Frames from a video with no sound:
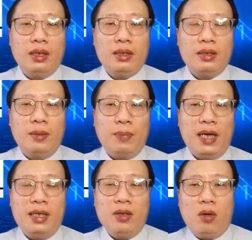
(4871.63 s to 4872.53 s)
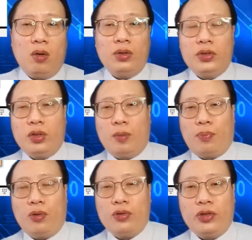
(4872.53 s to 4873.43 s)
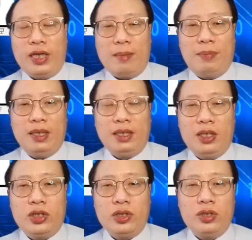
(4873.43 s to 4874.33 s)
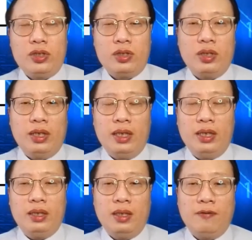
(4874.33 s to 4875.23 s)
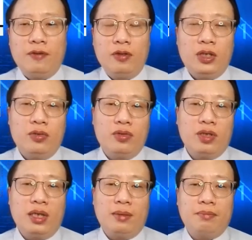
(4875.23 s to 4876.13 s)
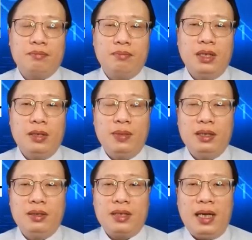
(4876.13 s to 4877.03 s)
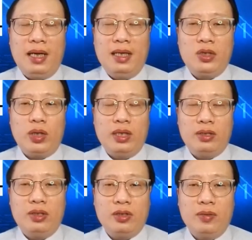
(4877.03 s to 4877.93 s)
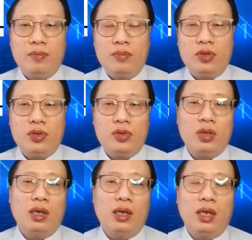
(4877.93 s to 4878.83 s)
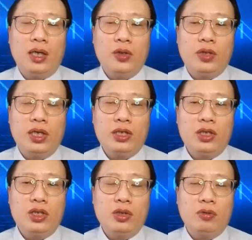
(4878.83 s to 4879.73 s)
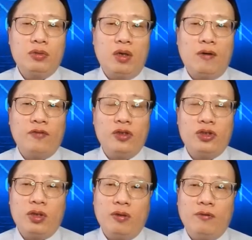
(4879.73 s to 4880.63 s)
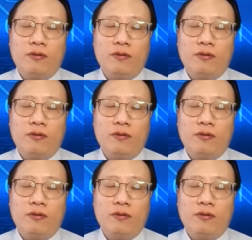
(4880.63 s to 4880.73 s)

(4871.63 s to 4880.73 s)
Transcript: depending on your project and applications, again, if you need to set up maybe 10, 20 systems, you can actually use off-the-shelf